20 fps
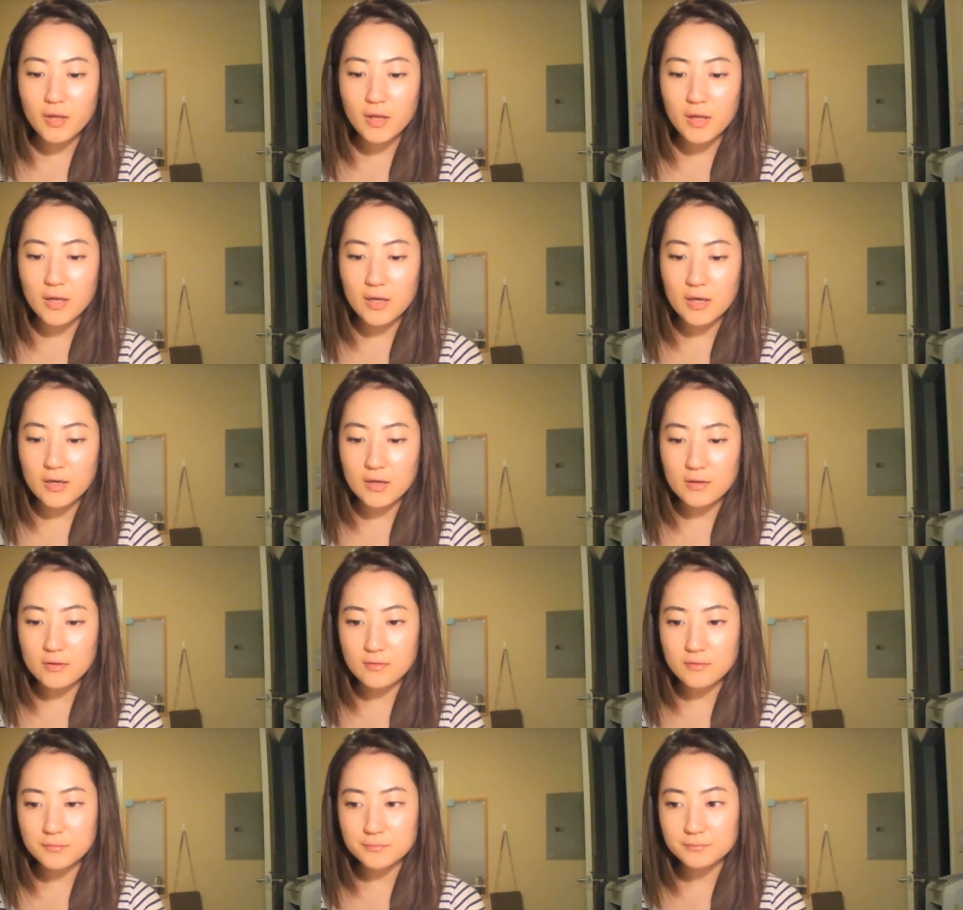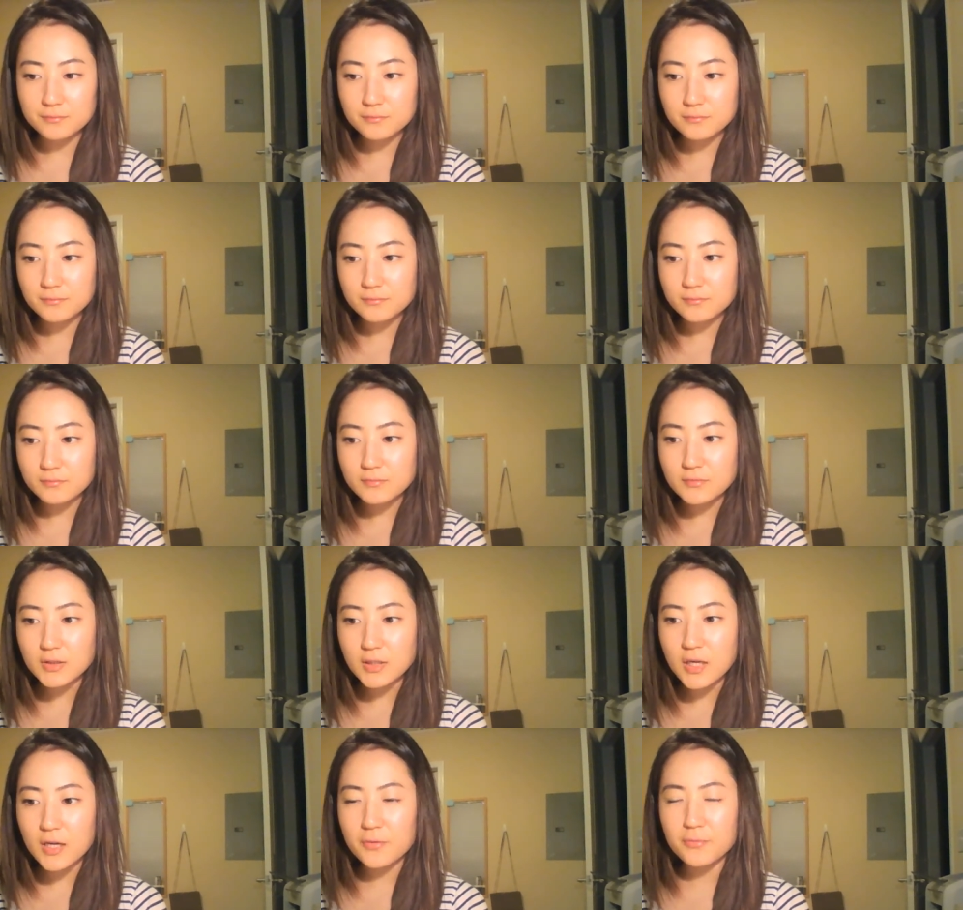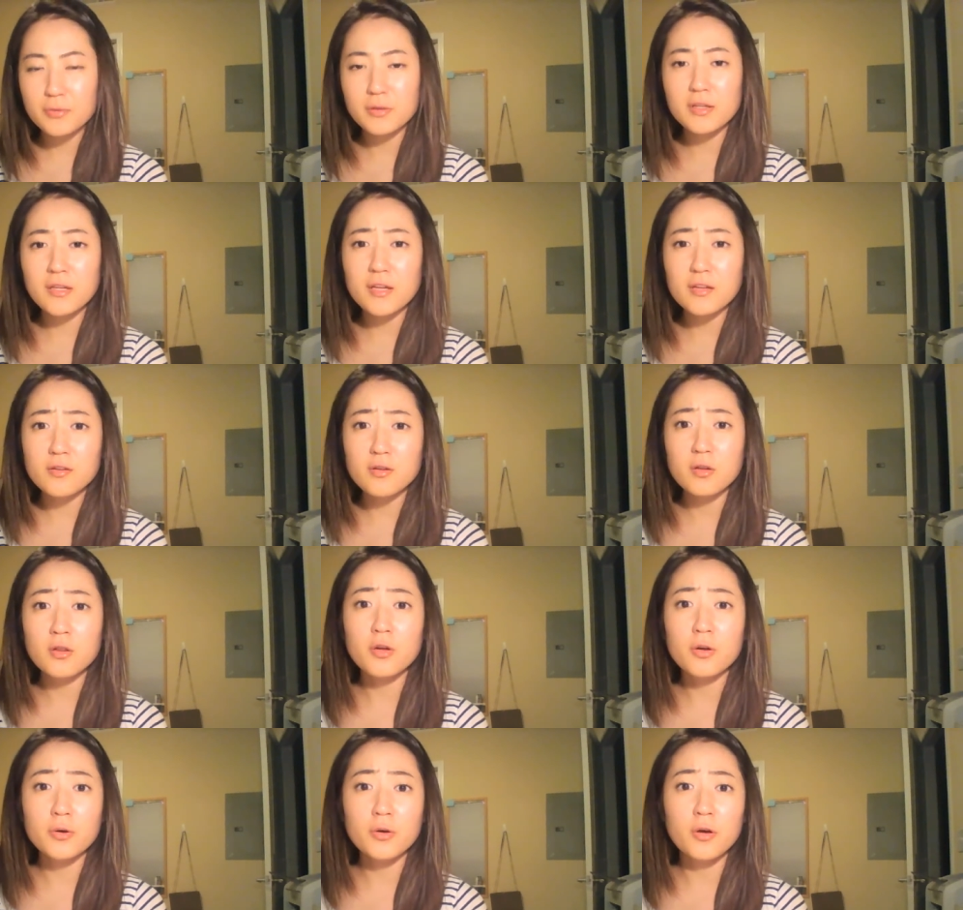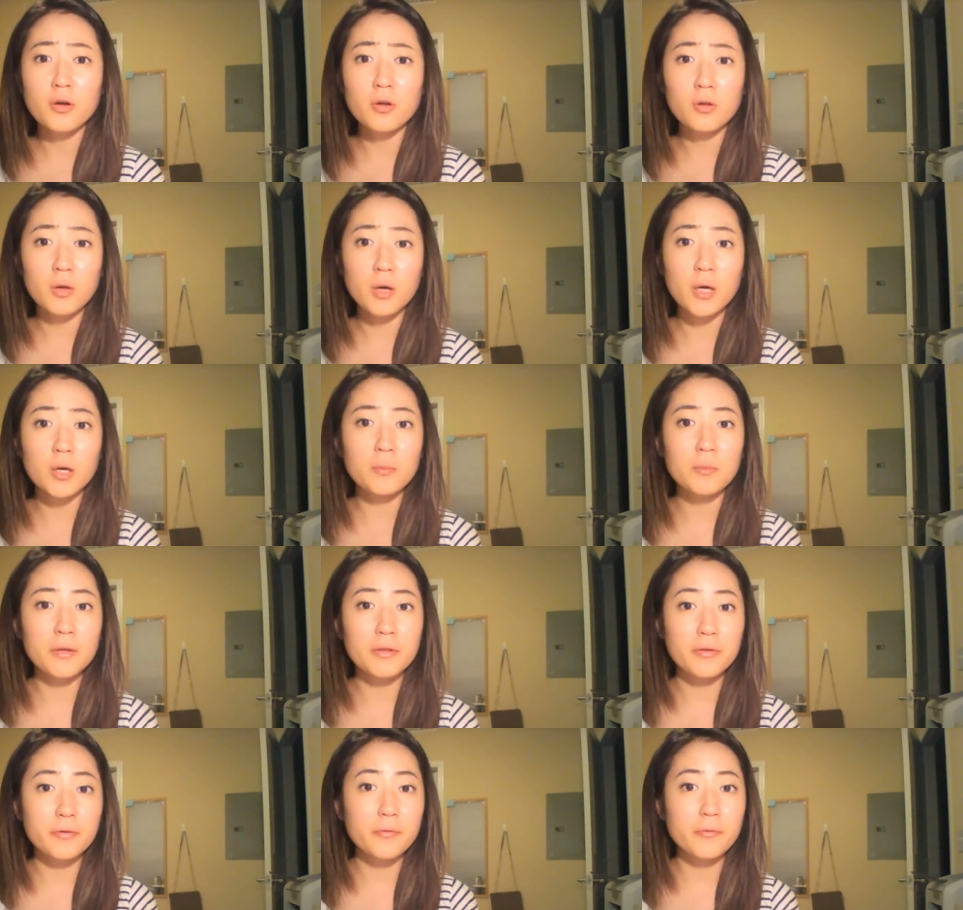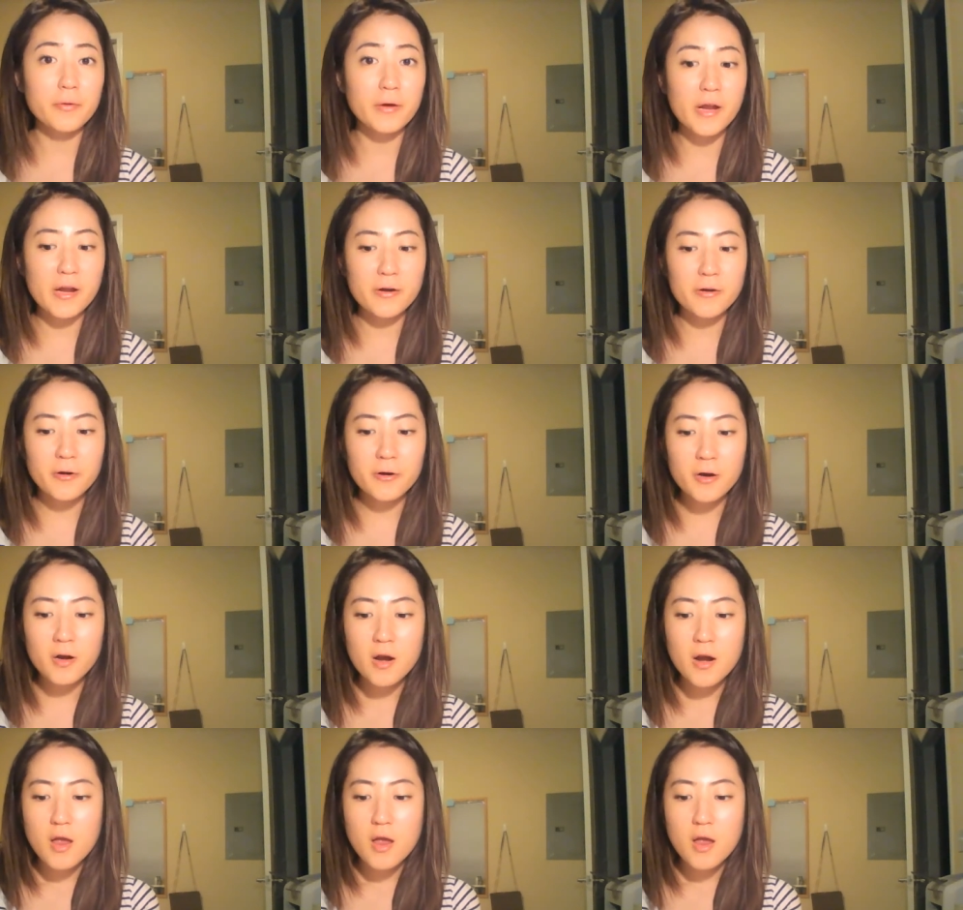and I really get to learn a lot about the Creator.